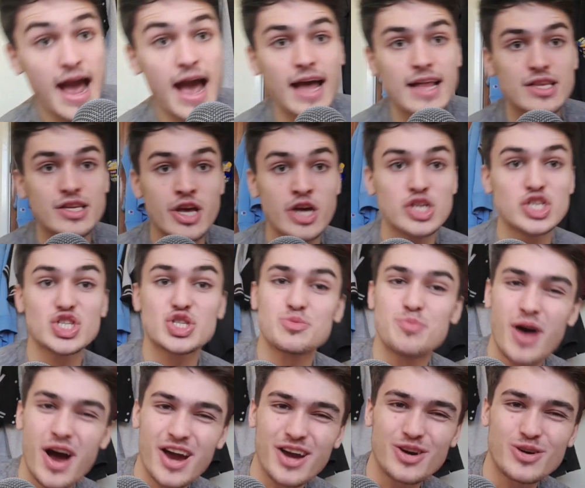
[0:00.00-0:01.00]
and
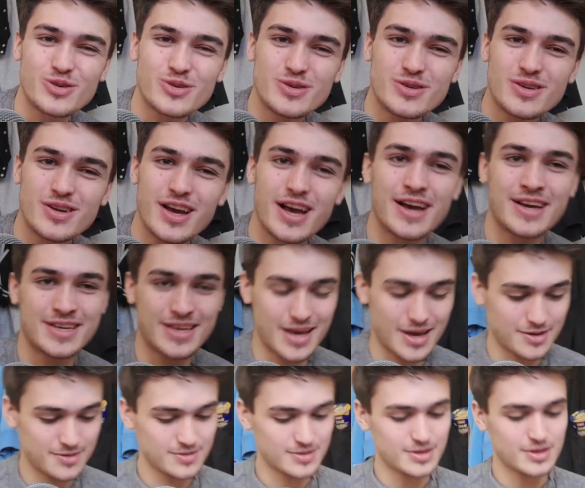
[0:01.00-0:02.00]
smile. Okay,
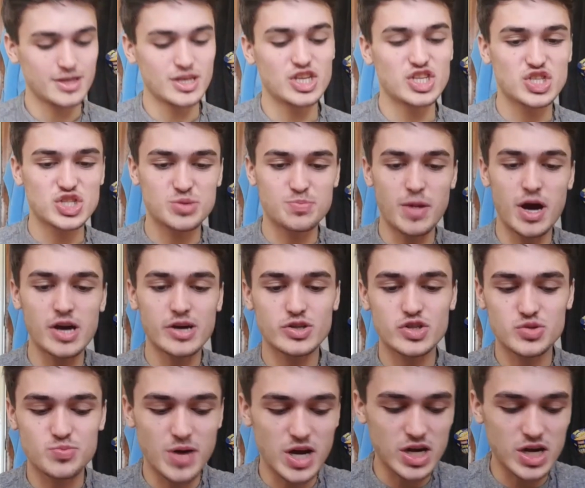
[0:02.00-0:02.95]
smile.